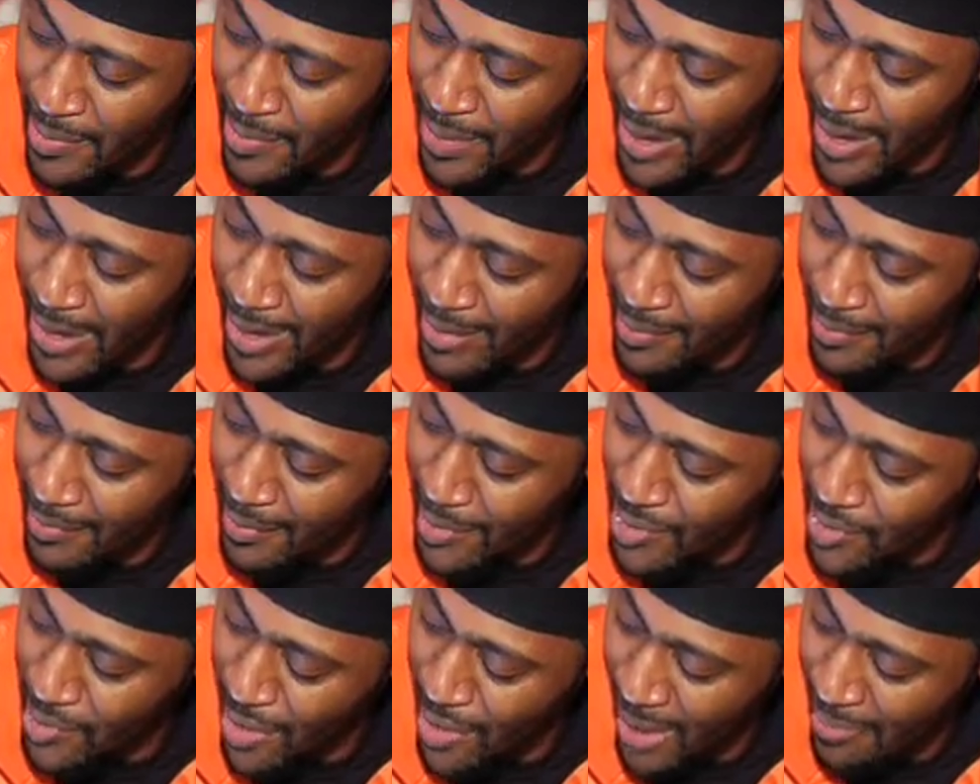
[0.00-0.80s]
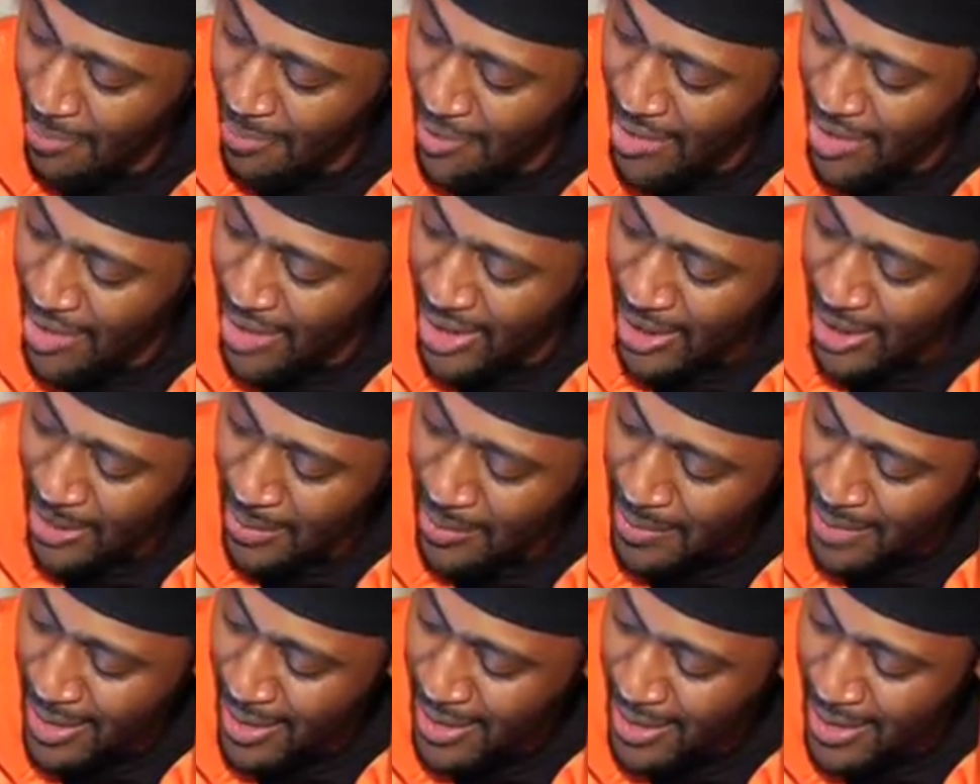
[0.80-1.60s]
we dropped the
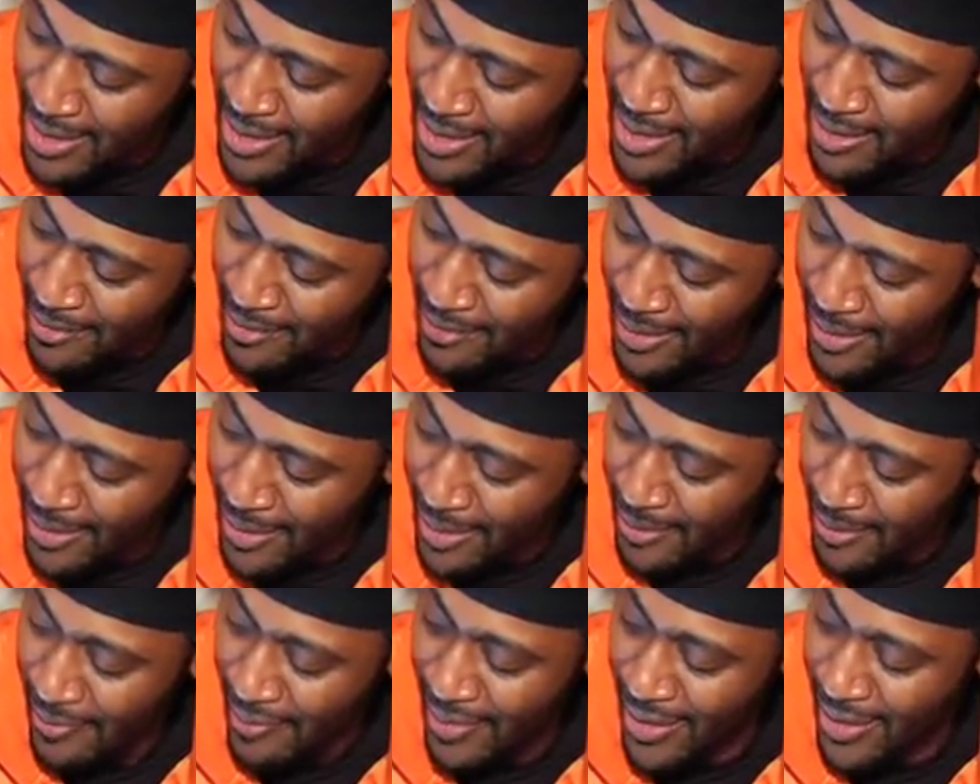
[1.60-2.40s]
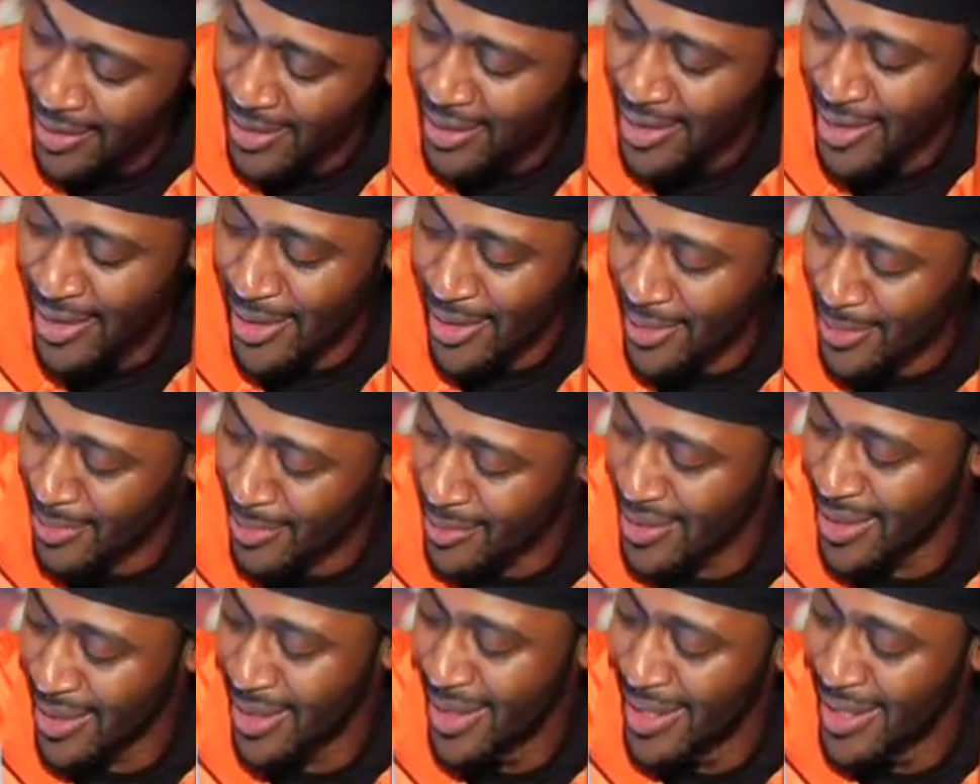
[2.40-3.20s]
shields. I just said, fuck the
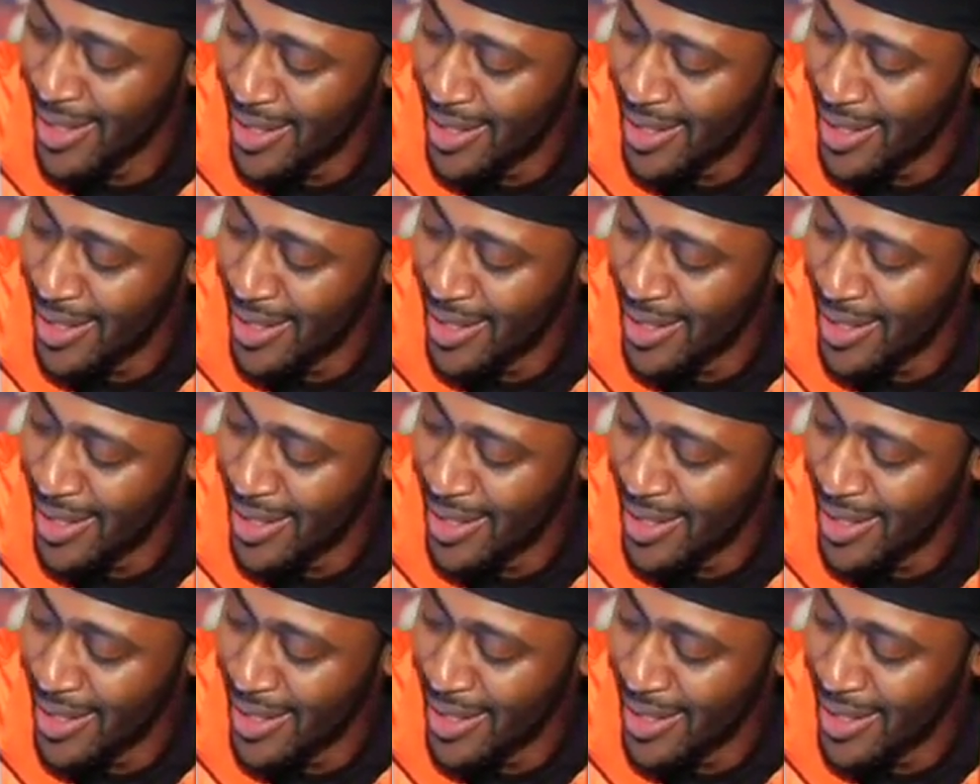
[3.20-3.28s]
shields.